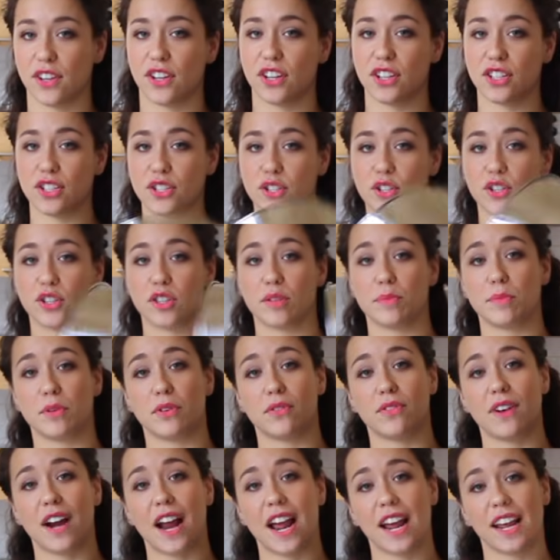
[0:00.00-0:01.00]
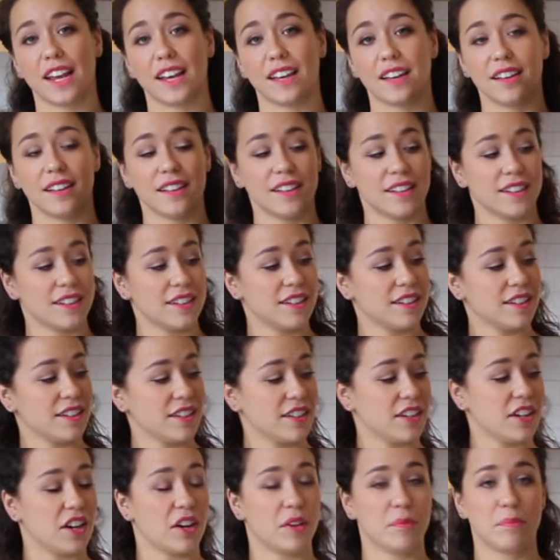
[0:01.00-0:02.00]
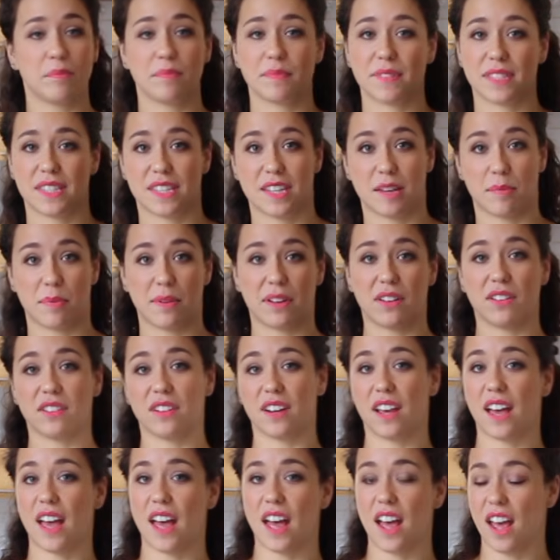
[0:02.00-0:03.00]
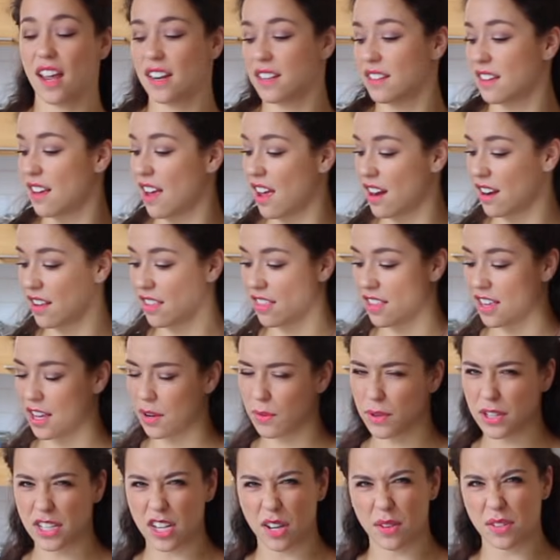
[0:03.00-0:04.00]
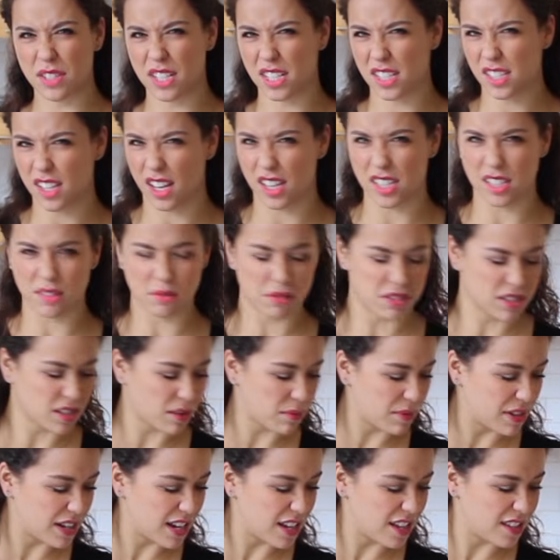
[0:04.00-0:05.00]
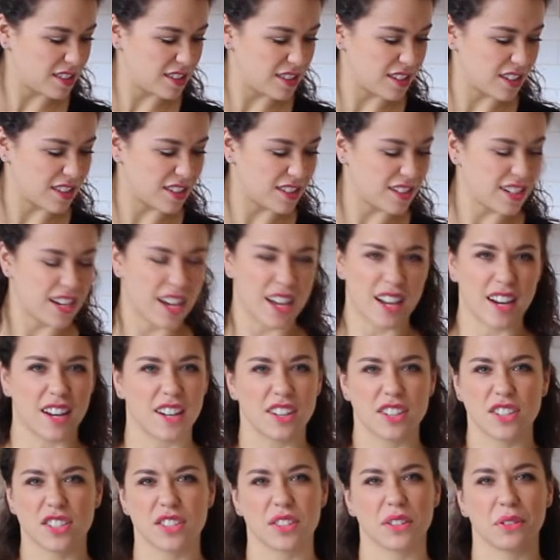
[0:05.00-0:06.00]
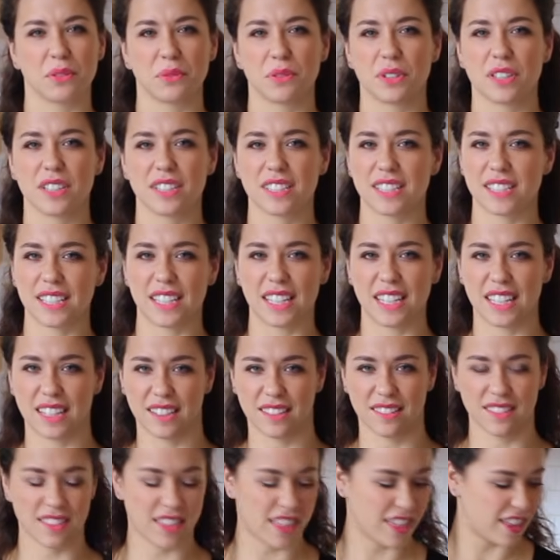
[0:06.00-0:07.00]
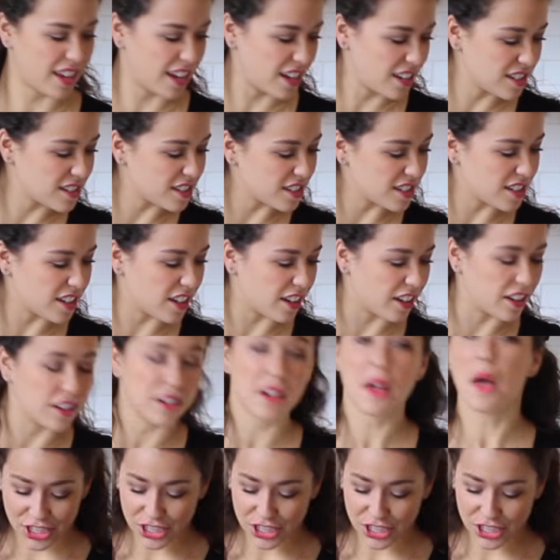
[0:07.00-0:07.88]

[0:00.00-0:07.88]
could do the meringue, you know, just tip it on your head kind of thing, which I was discussing with someone else the other day and I just thought, what a silly thing to do.